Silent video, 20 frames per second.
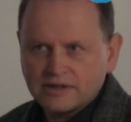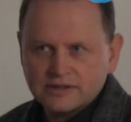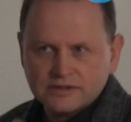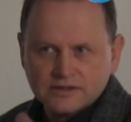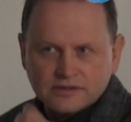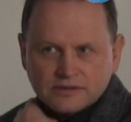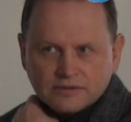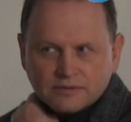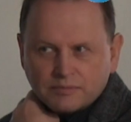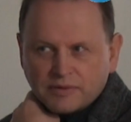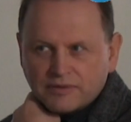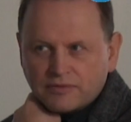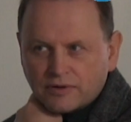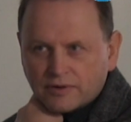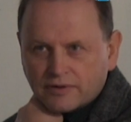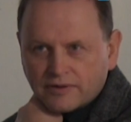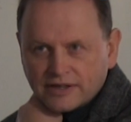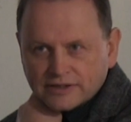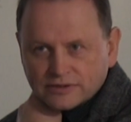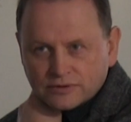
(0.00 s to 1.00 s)
years
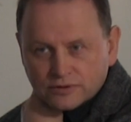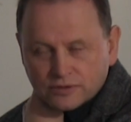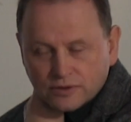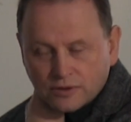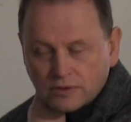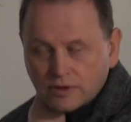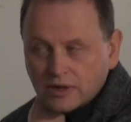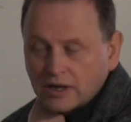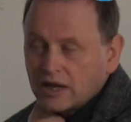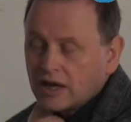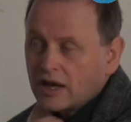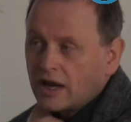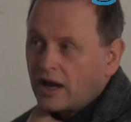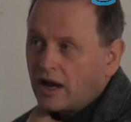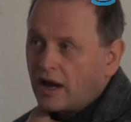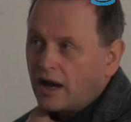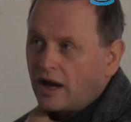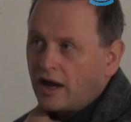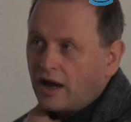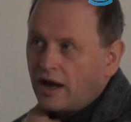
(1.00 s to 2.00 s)
before Christ or so.
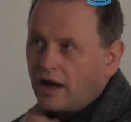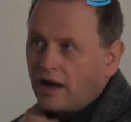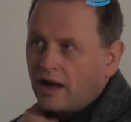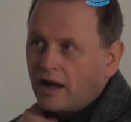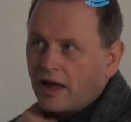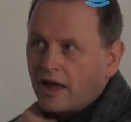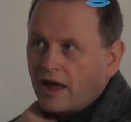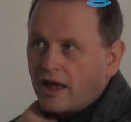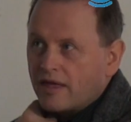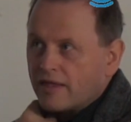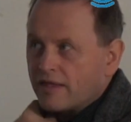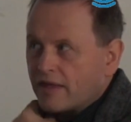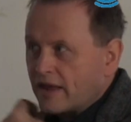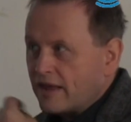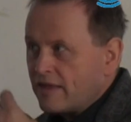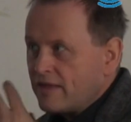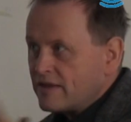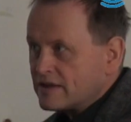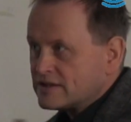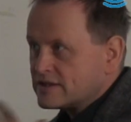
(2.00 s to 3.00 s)

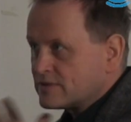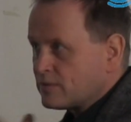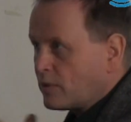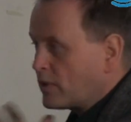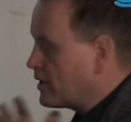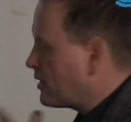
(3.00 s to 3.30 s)
In this